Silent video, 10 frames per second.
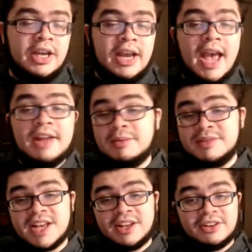And let me
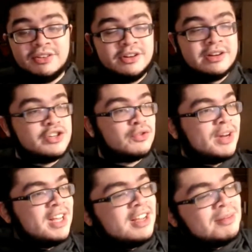tell you,
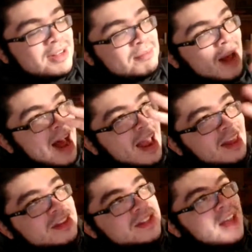dream pie in
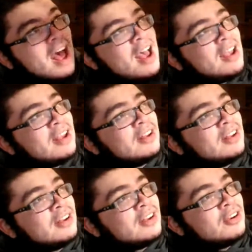the sky
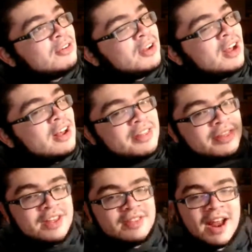
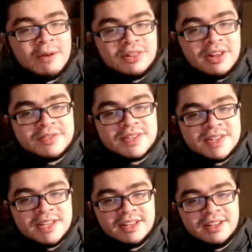thing that I would love to
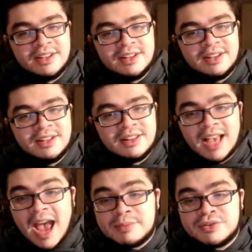see. Like,
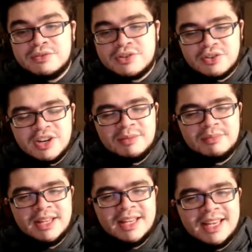absolute dream
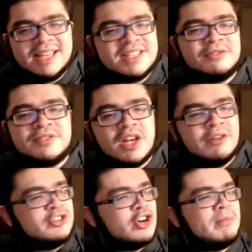is if
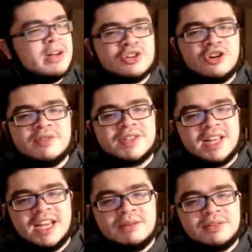Joe Musgrove is
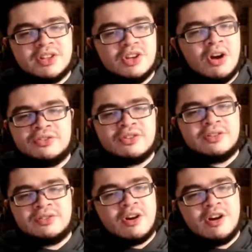named the all-star
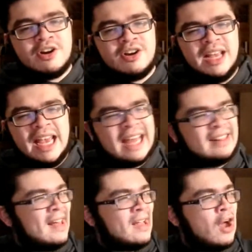starter, and
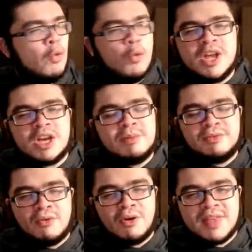like a week
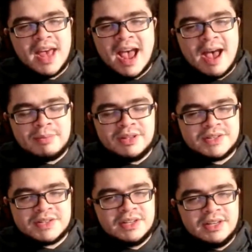before that
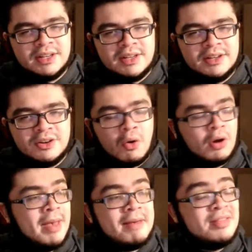happens, or
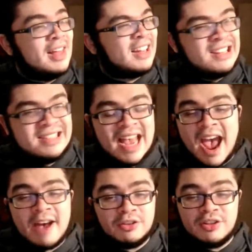maybe like a day
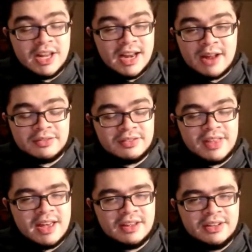after they announce that,